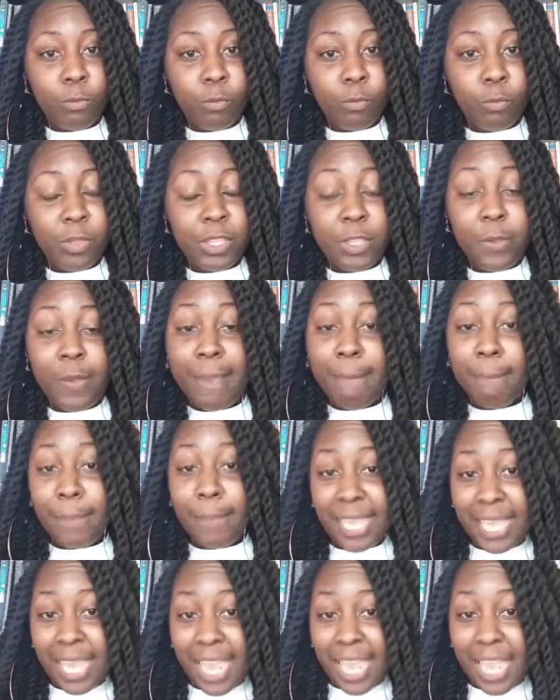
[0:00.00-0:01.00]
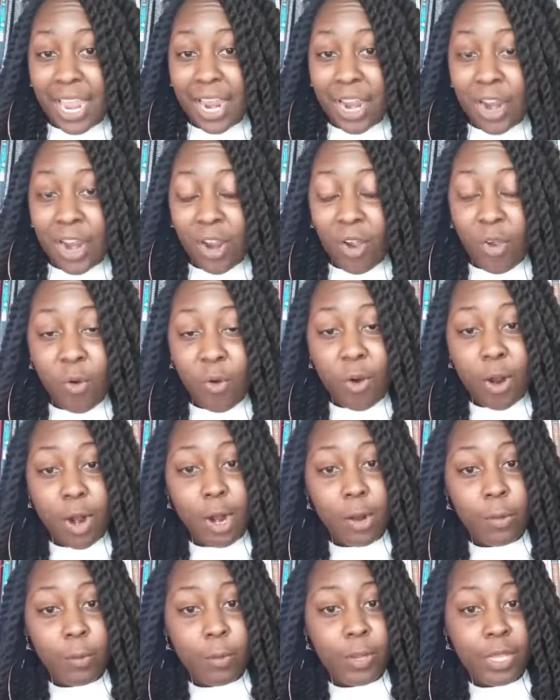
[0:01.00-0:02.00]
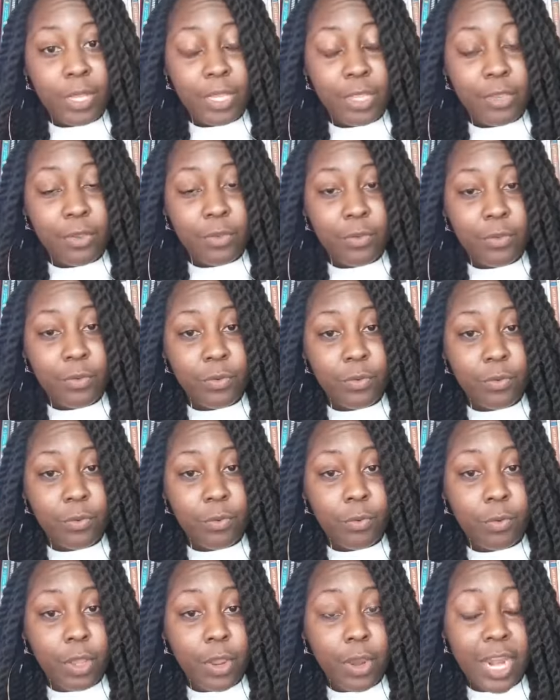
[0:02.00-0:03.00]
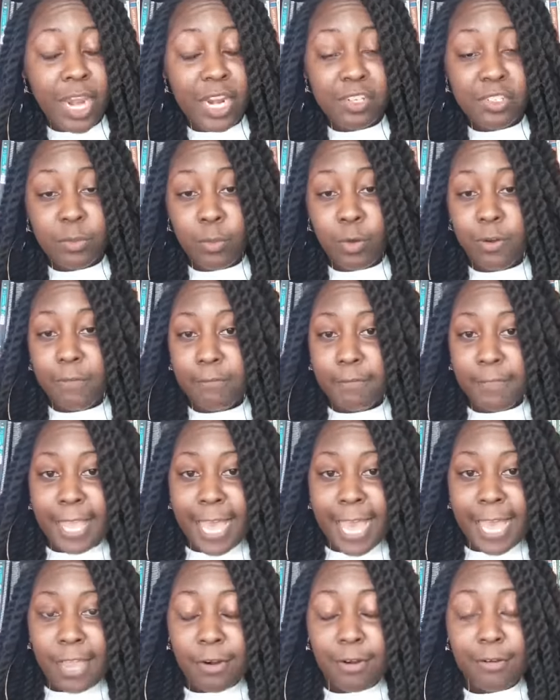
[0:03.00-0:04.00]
when you have big hair, or when your hair is more flat,